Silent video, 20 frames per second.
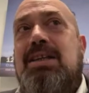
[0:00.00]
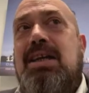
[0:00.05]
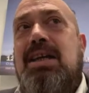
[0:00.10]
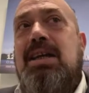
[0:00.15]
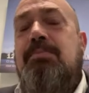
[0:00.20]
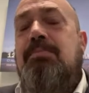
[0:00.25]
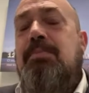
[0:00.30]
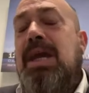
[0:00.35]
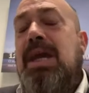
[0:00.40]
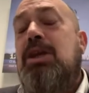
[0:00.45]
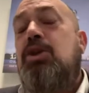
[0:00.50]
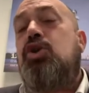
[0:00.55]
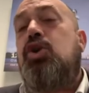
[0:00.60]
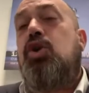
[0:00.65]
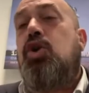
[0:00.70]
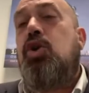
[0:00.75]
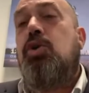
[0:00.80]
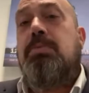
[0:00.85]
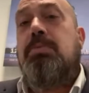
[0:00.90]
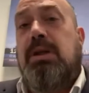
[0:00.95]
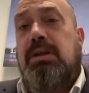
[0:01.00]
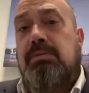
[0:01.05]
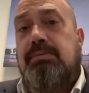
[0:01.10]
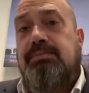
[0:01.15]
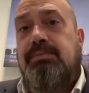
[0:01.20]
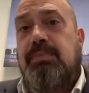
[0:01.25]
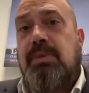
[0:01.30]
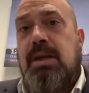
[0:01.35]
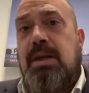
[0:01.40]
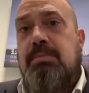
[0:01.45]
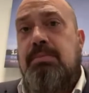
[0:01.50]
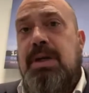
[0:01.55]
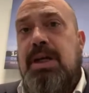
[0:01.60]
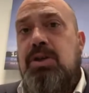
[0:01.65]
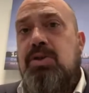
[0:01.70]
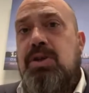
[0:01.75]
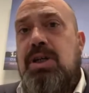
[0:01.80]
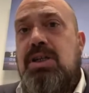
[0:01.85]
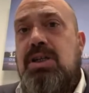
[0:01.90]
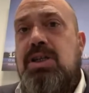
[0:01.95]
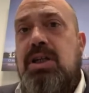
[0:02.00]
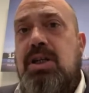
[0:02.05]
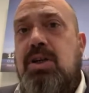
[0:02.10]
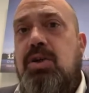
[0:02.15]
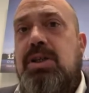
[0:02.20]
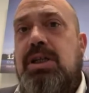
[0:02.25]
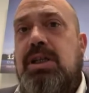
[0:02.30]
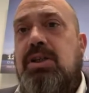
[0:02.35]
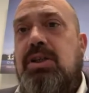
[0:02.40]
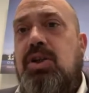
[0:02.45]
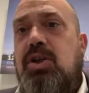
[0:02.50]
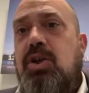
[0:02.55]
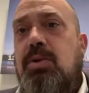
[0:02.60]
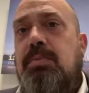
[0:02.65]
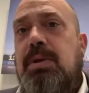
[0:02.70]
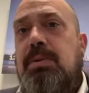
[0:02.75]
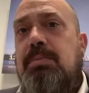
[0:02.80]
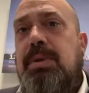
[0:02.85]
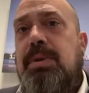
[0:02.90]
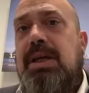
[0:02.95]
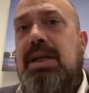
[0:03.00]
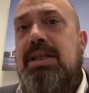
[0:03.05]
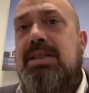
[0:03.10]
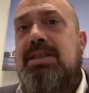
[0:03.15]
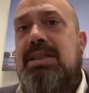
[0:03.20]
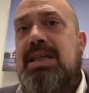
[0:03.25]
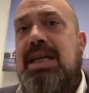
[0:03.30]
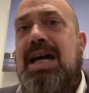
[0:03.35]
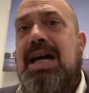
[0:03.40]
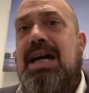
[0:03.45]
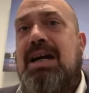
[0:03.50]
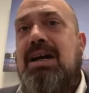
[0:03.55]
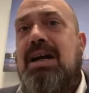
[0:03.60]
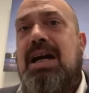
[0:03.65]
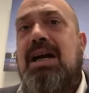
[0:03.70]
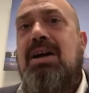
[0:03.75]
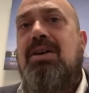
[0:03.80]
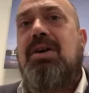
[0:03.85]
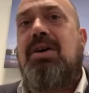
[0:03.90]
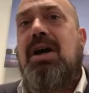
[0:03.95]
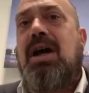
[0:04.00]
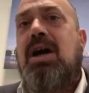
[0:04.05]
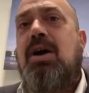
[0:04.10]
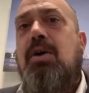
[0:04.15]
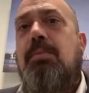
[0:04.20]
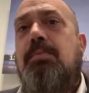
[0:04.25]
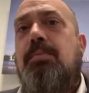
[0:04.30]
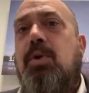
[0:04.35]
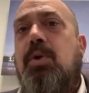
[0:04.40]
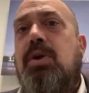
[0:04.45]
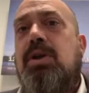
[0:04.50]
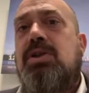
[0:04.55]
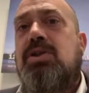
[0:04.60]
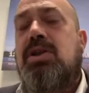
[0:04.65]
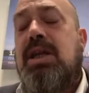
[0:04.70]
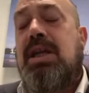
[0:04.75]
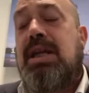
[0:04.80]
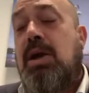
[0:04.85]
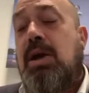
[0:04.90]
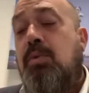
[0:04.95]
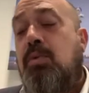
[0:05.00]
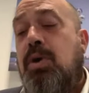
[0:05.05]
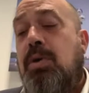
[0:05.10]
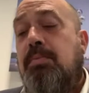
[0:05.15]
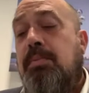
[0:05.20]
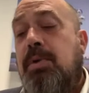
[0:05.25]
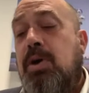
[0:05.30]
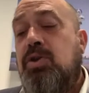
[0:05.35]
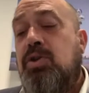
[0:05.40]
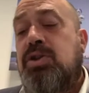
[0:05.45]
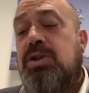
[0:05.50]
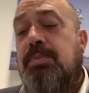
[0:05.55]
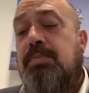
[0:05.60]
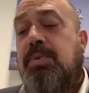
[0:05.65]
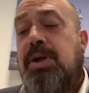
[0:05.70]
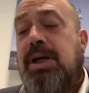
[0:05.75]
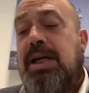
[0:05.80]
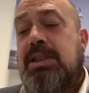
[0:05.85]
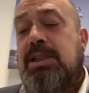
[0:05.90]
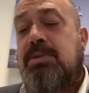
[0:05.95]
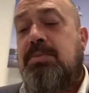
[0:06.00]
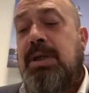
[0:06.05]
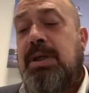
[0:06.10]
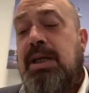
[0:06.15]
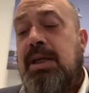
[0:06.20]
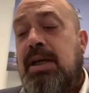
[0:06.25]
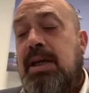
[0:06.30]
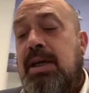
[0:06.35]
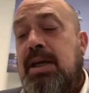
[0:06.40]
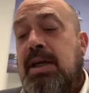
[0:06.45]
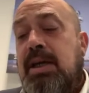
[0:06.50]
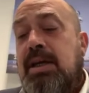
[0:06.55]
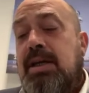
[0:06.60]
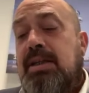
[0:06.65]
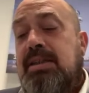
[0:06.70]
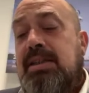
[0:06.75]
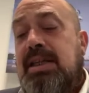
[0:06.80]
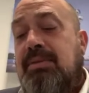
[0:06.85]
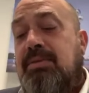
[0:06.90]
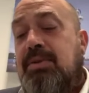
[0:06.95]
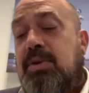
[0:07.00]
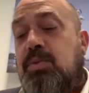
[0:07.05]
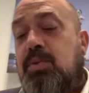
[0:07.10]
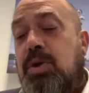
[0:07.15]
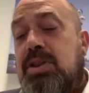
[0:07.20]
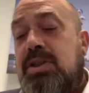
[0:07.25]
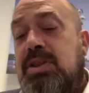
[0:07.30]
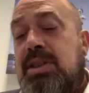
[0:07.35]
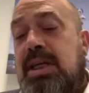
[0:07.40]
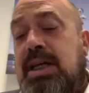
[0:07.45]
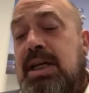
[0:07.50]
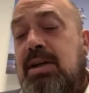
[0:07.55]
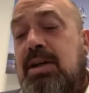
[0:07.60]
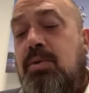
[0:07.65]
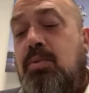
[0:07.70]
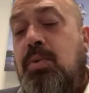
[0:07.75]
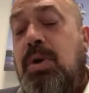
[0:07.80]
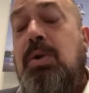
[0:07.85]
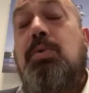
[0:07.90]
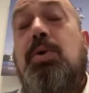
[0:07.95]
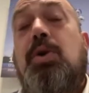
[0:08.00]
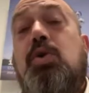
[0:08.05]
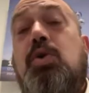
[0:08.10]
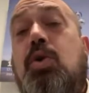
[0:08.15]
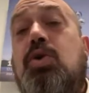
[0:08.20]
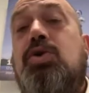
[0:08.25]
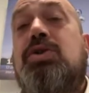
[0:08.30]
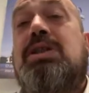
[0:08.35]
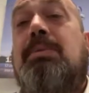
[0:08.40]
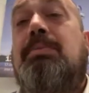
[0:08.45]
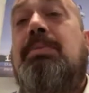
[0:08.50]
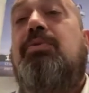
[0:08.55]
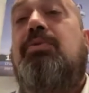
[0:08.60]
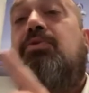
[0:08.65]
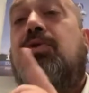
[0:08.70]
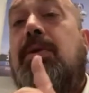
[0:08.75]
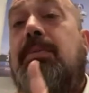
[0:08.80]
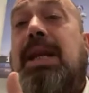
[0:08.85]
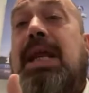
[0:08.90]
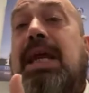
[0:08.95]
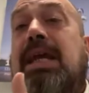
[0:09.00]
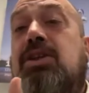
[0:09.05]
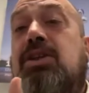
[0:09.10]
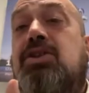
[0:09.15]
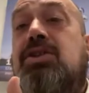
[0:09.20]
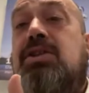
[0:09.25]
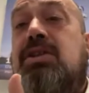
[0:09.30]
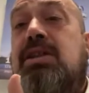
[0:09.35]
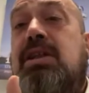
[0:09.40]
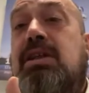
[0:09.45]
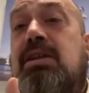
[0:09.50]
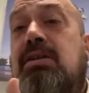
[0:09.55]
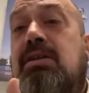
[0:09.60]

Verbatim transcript: it made you human. It made you actually look at the human being and see how how how important is connect. And what most surprised me, David, was that we would call somebody from an agency